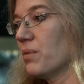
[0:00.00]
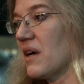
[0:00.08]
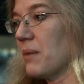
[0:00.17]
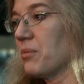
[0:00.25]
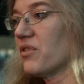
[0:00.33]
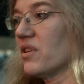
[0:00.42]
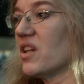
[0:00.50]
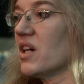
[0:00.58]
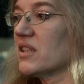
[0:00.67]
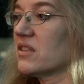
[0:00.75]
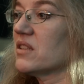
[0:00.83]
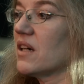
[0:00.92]
perhaps are
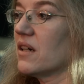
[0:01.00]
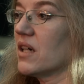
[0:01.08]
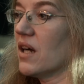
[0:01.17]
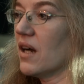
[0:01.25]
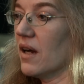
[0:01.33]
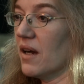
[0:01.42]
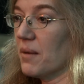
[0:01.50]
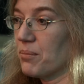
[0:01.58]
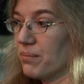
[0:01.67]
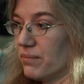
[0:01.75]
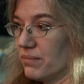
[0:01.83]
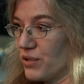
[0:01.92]
not uh,
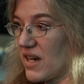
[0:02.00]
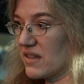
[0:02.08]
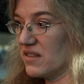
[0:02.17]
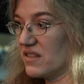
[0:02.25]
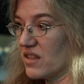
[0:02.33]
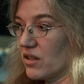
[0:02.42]
practicing